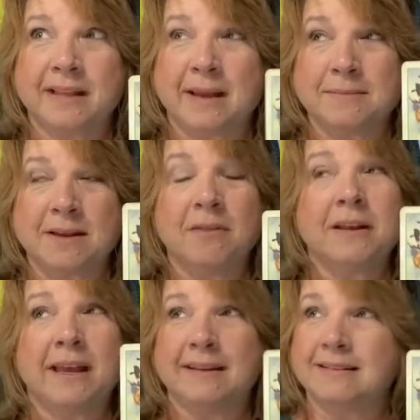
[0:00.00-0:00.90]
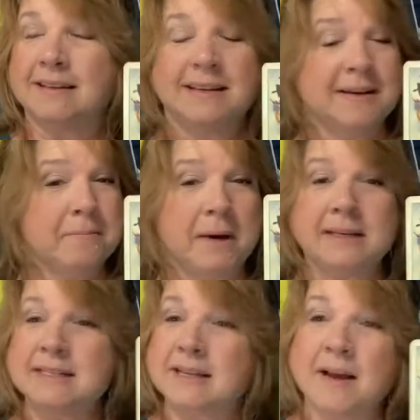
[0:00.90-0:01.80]
I'm okay.
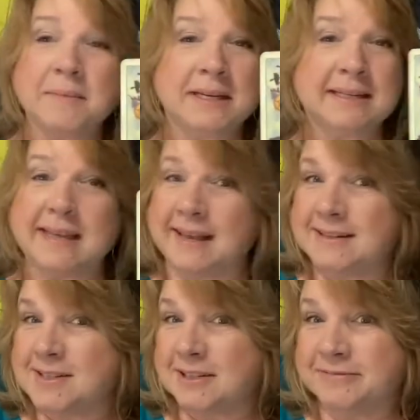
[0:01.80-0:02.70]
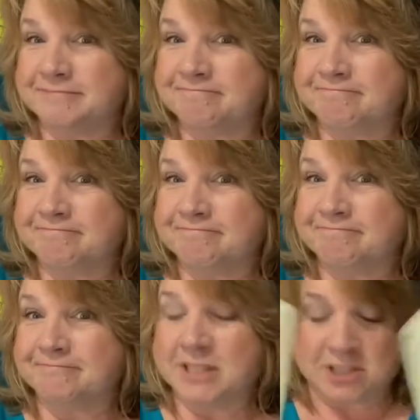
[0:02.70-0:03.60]
Money's coming in, Cancer.
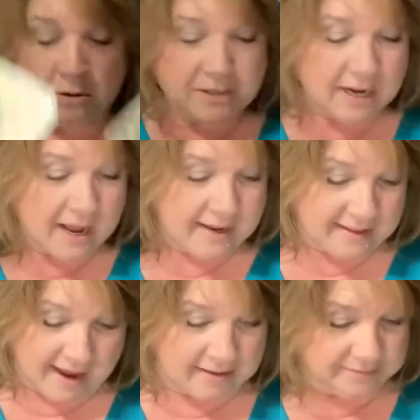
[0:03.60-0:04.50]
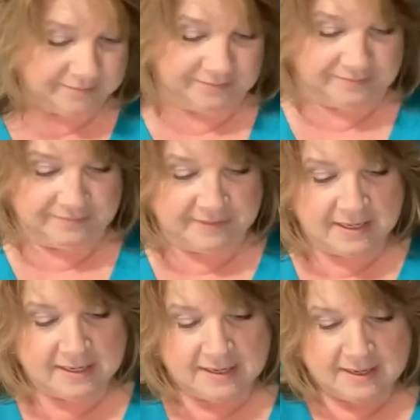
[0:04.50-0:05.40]
There's no denying that.
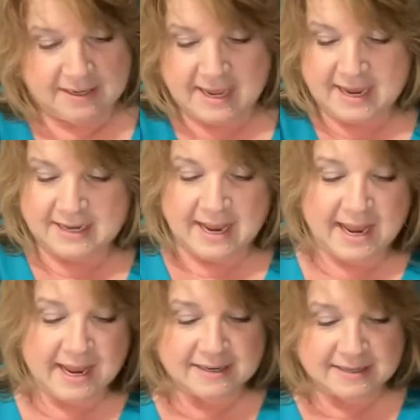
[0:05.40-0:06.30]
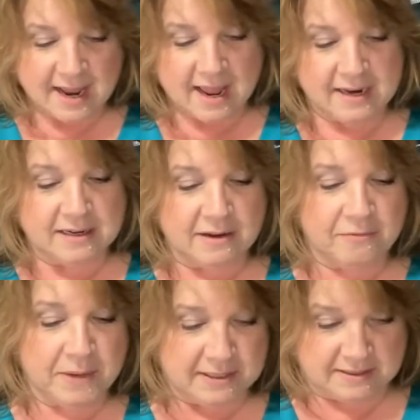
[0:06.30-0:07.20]
Eight and Nine
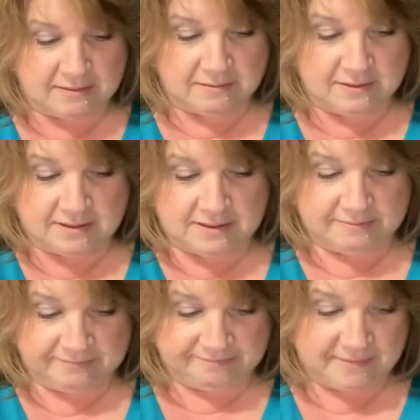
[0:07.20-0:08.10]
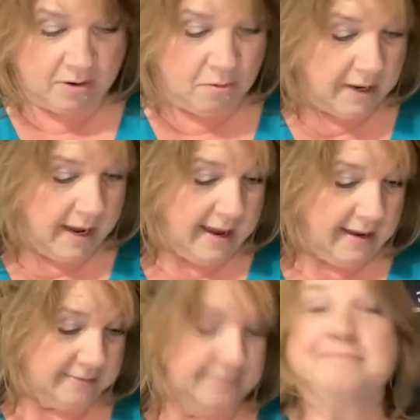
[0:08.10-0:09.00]
of Pentacles. Okay.
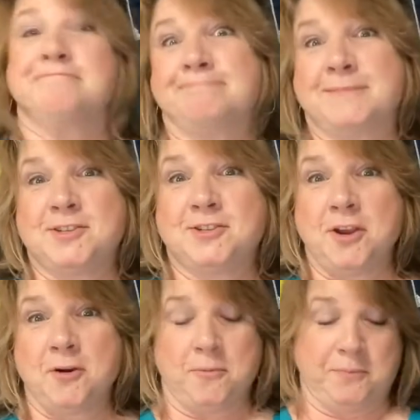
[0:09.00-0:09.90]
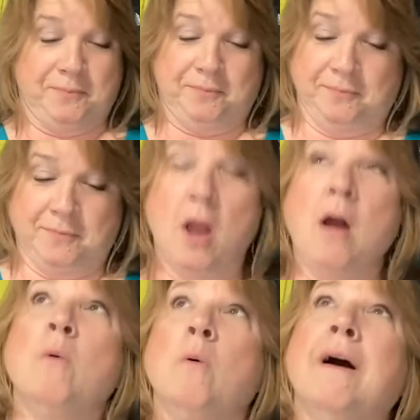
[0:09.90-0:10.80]
So,
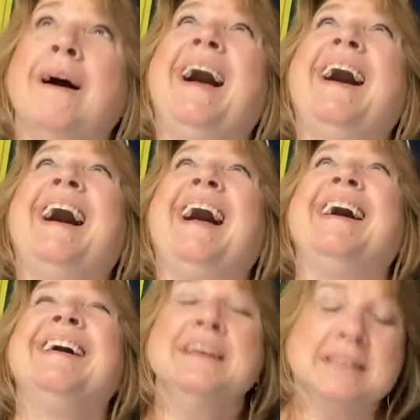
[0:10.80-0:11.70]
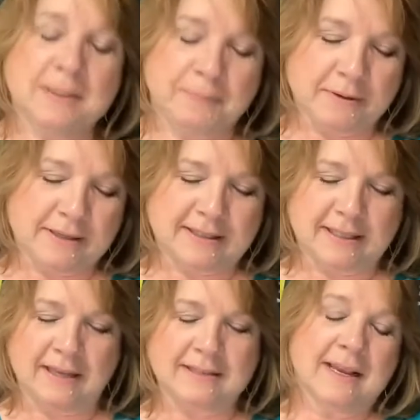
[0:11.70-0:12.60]
oh, Spirit
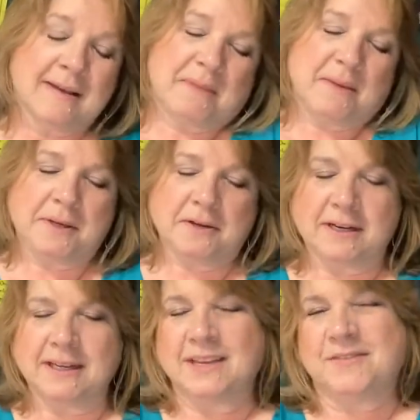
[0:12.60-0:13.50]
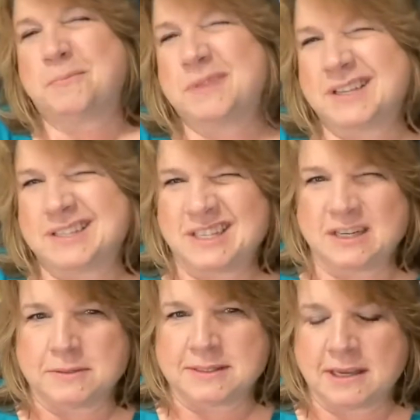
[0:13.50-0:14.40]
says maybe you're going to give up the
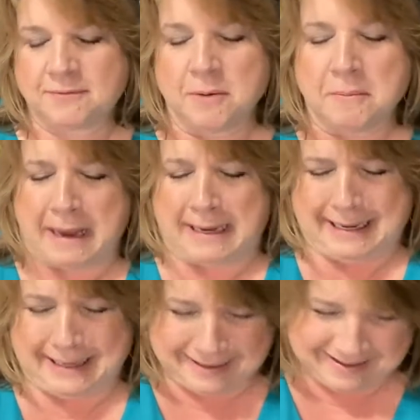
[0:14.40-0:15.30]
casino and save your money.